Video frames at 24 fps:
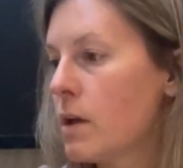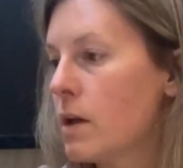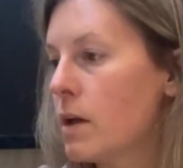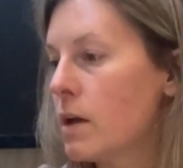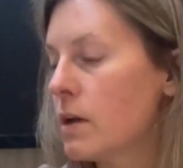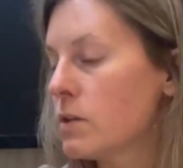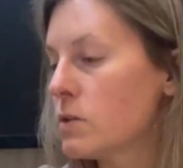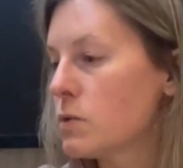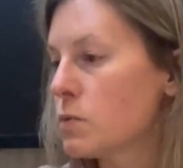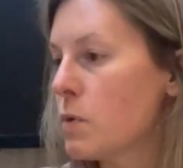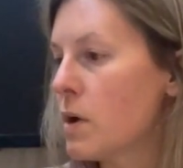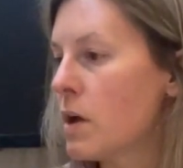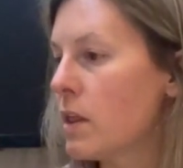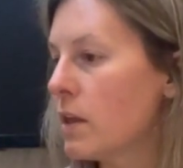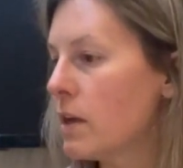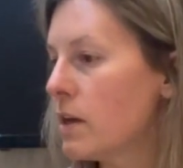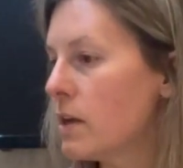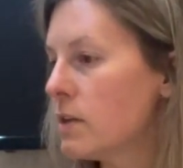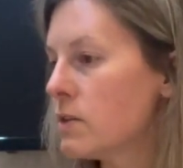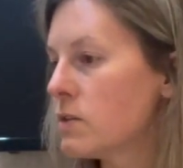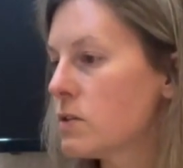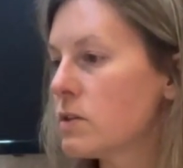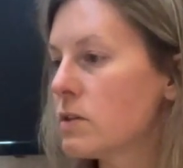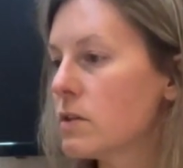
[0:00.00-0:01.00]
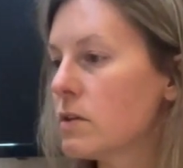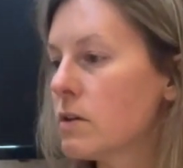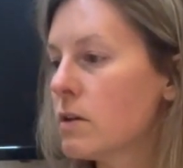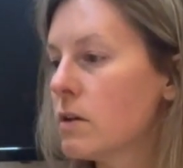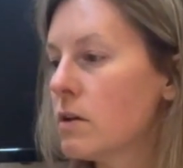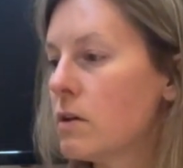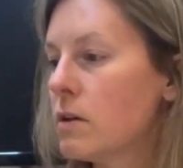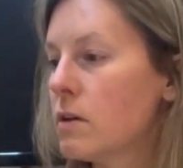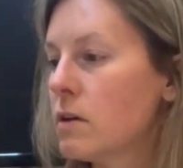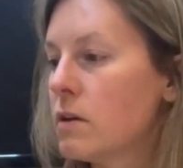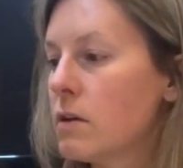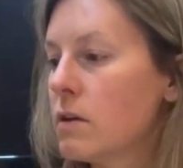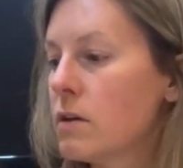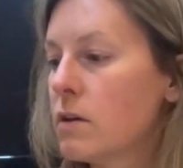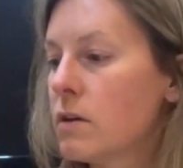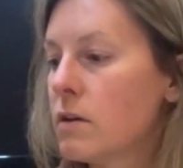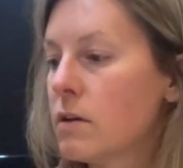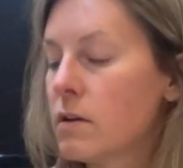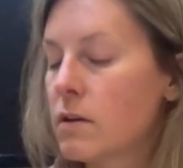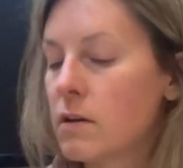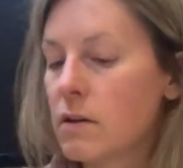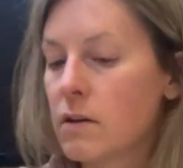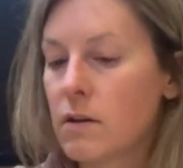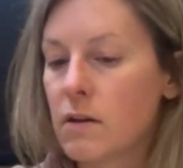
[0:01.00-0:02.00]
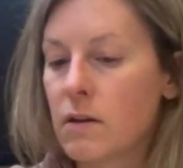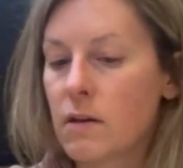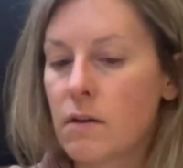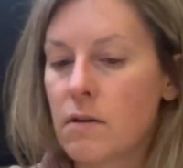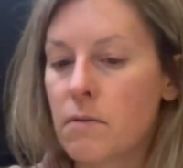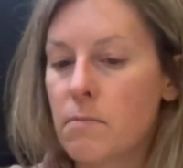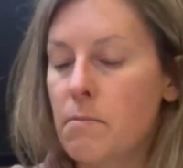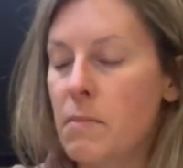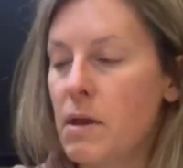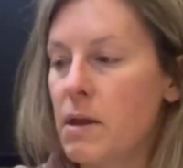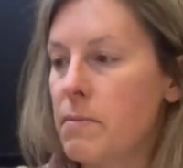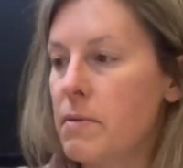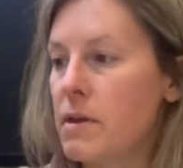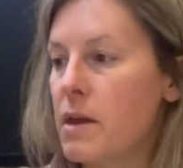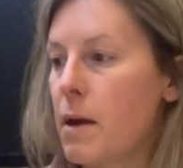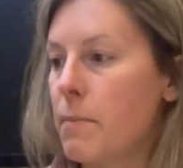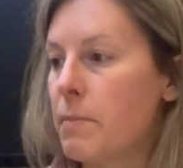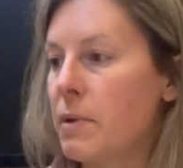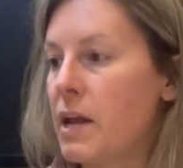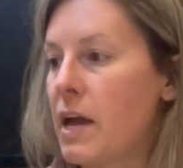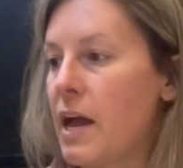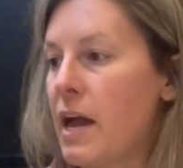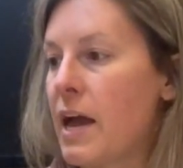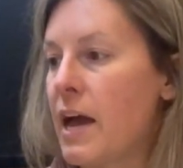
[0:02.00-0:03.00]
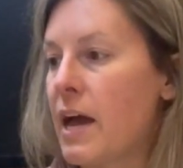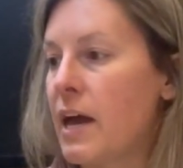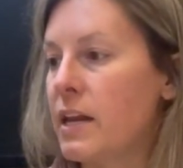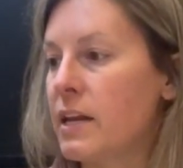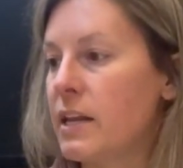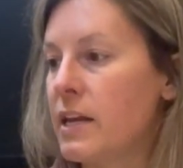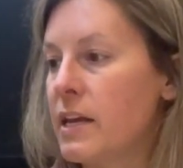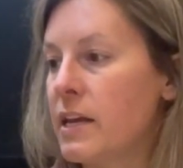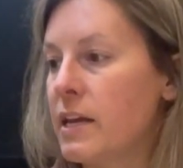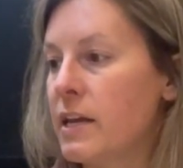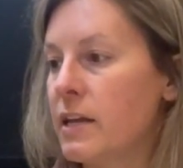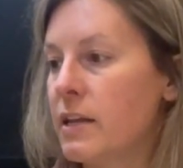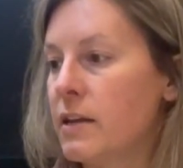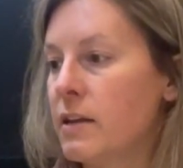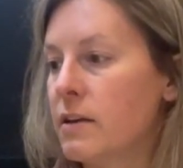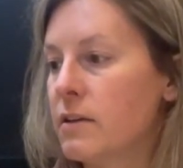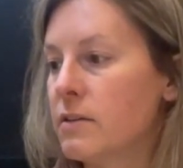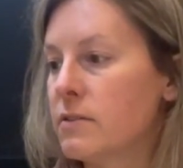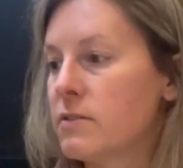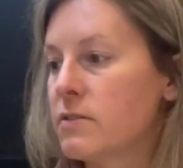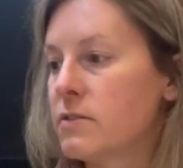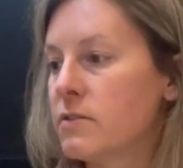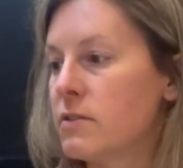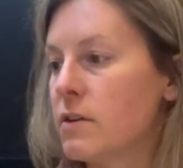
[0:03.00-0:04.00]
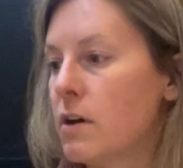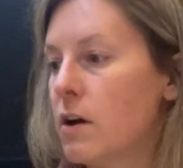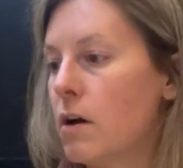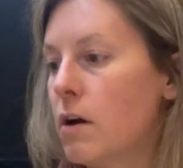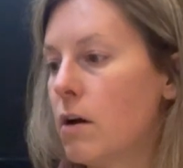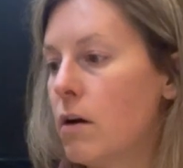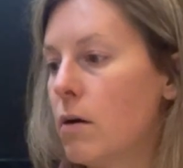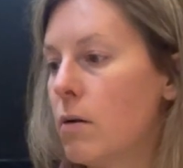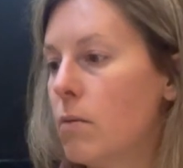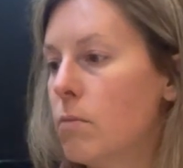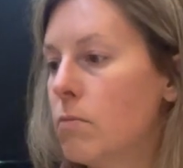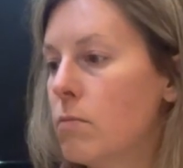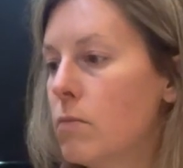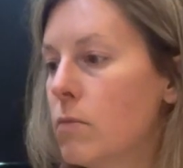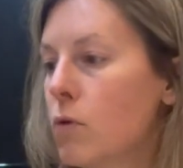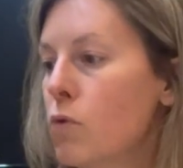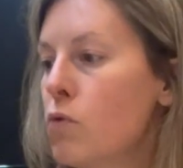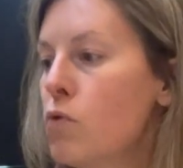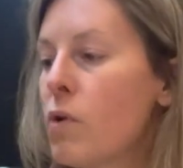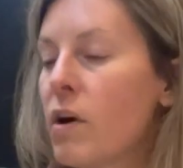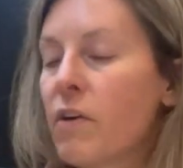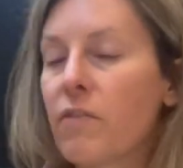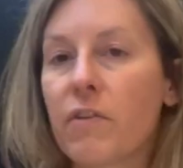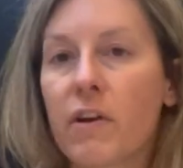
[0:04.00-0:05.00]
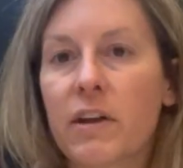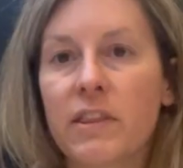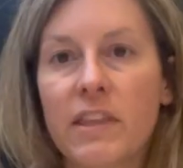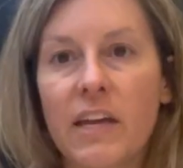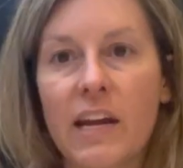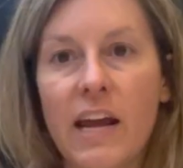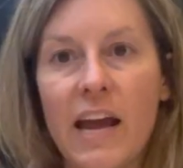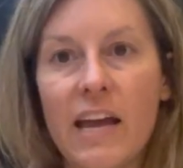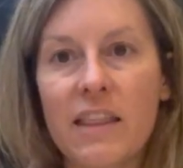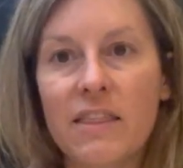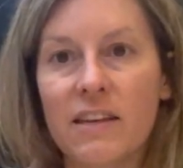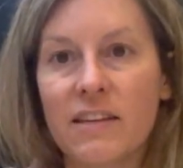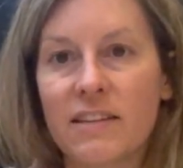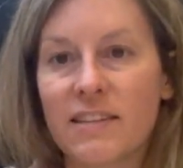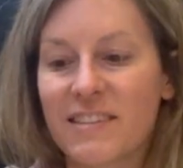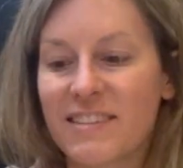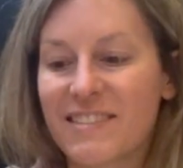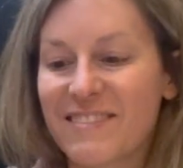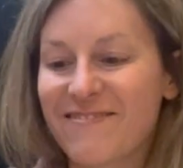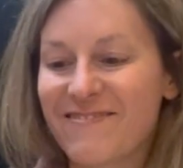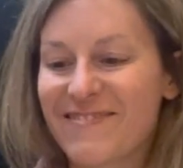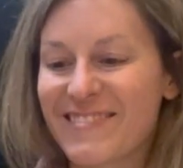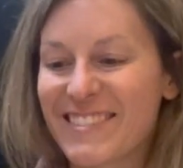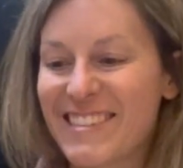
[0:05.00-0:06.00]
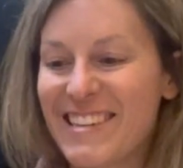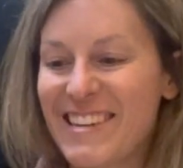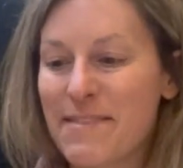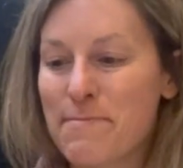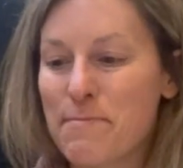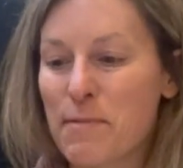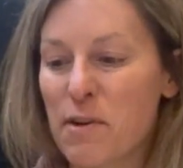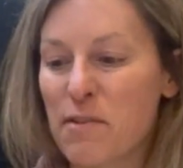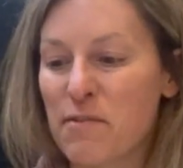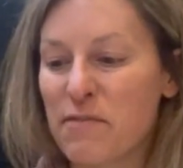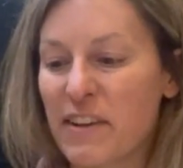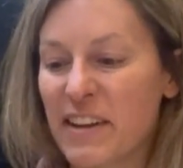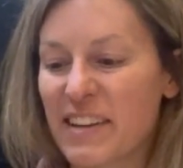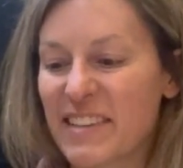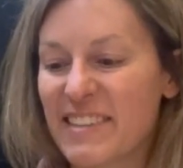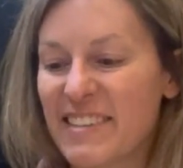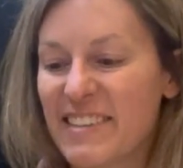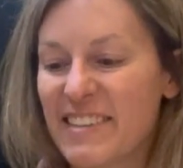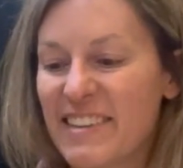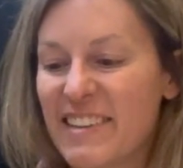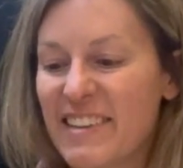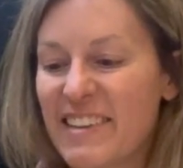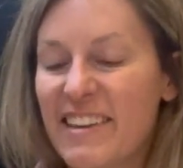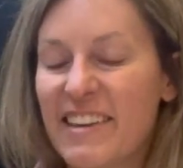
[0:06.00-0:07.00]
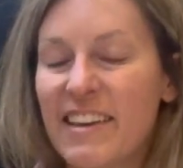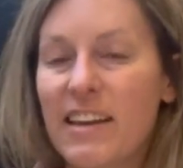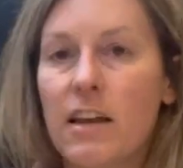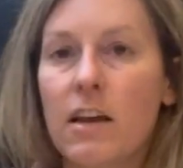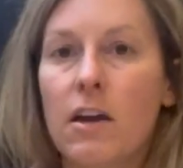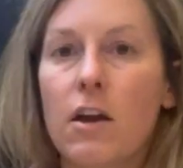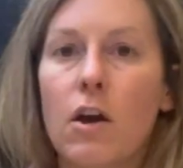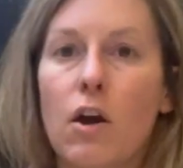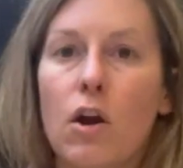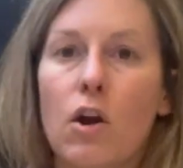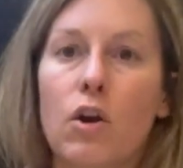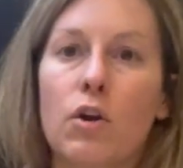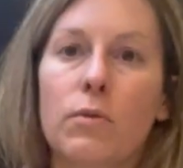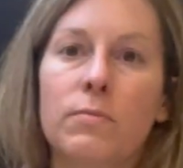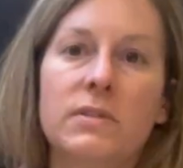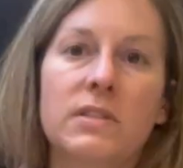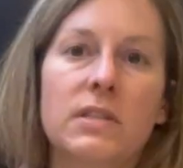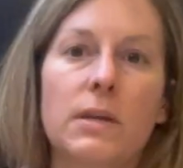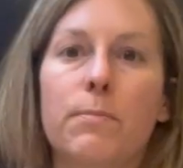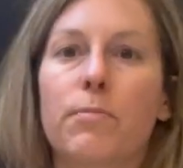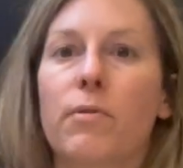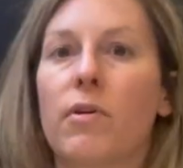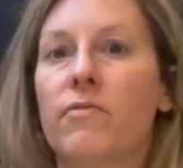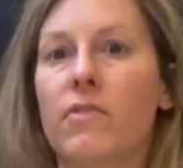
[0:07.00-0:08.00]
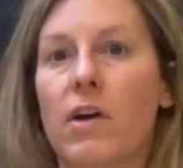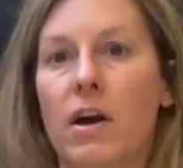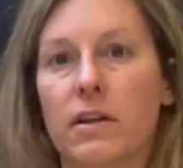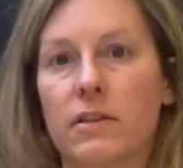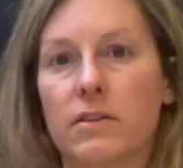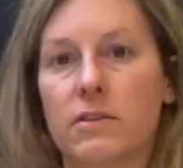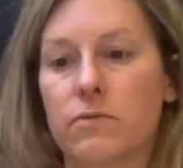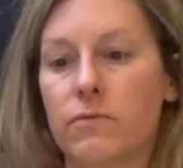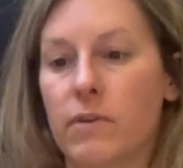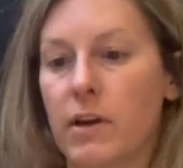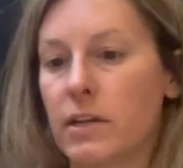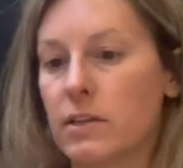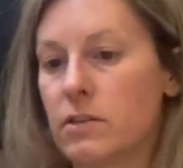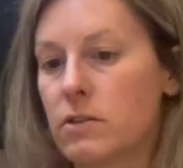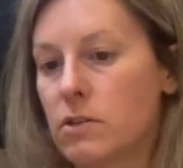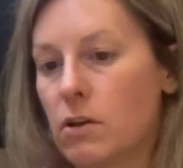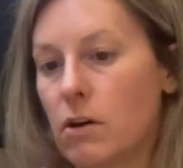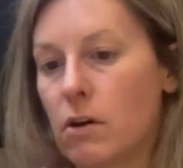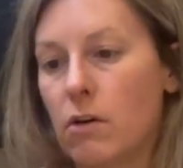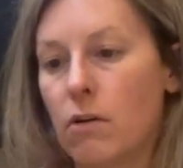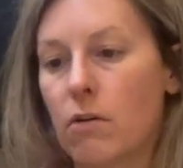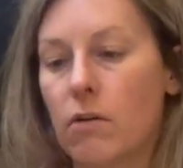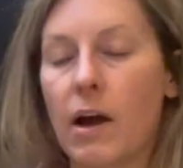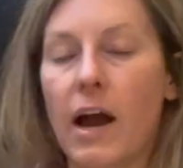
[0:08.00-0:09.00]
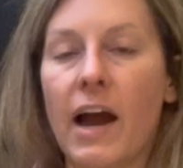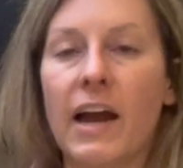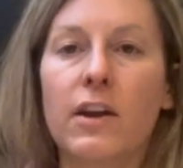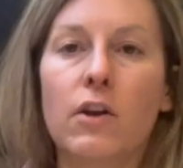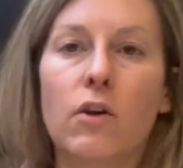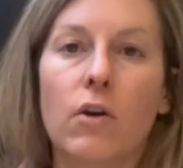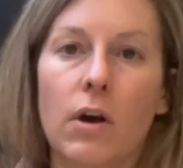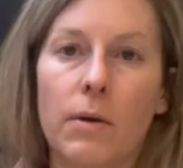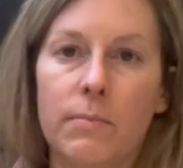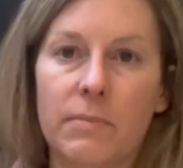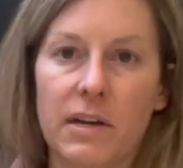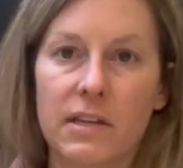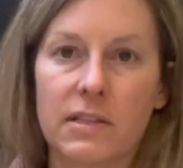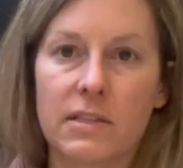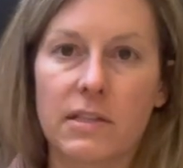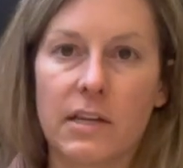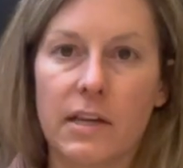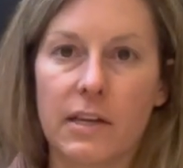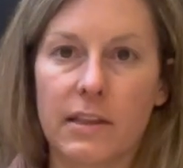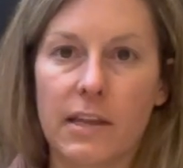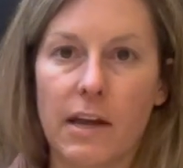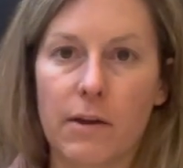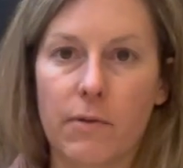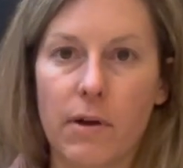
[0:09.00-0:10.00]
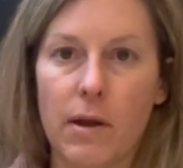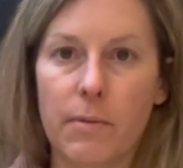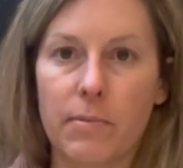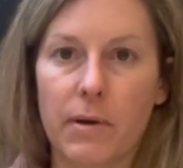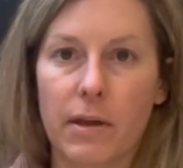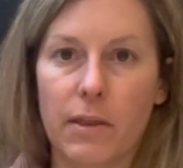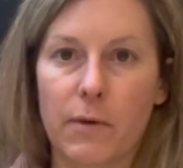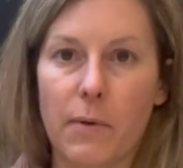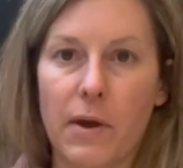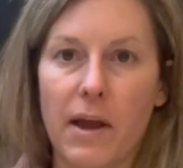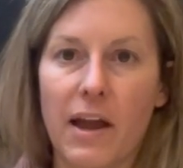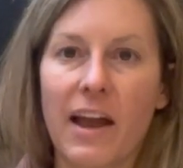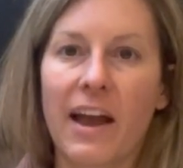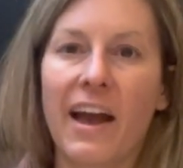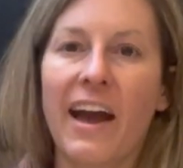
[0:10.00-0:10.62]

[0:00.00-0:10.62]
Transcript: As well as maybe I'm going to add in some, ooh, I forgot that I had this. Perfect. Herbes de Provence, right? So I know I'm not saying that right, by the way.